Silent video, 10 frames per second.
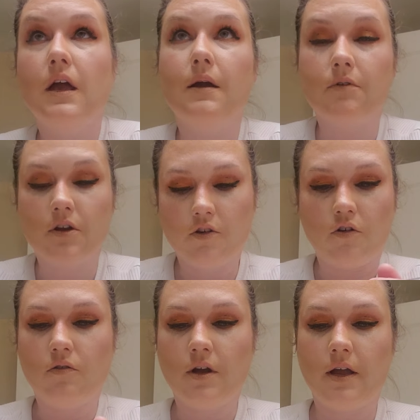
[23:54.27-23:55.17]
I'm gonna
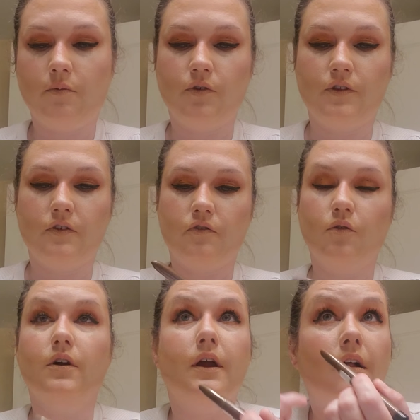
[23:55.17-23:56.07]
go ahead with this
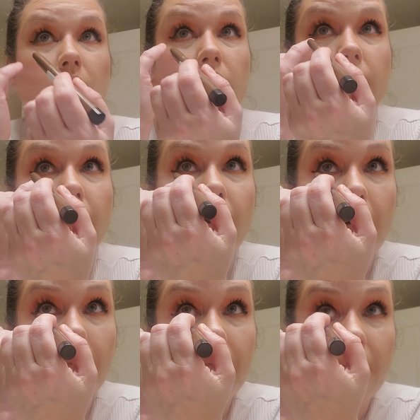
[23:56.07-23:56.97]
Laura Geller
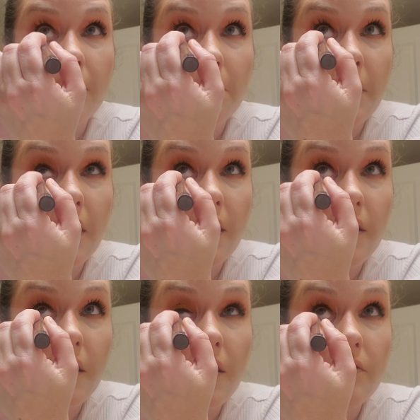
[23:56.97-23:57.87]

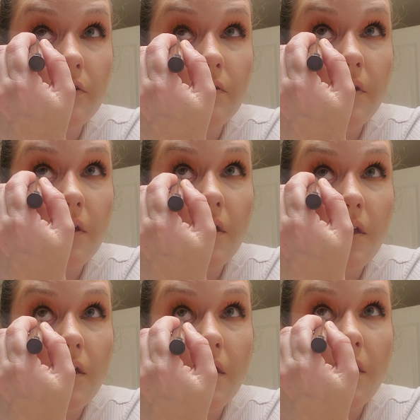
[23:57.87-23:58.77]
pen and just
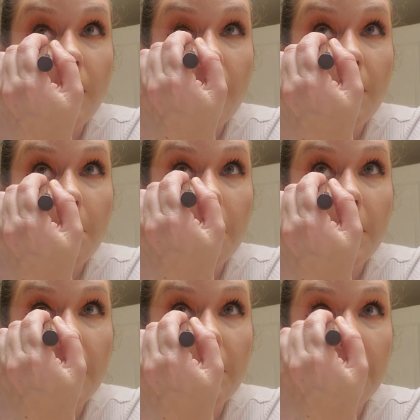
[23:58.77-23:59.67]

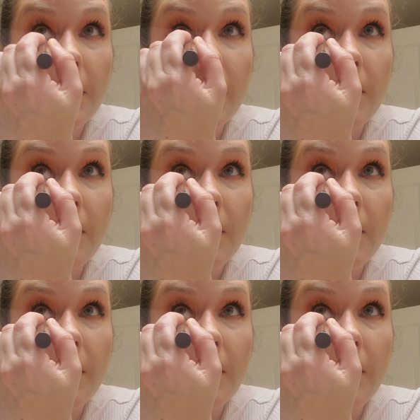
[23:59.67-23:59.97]
put it in my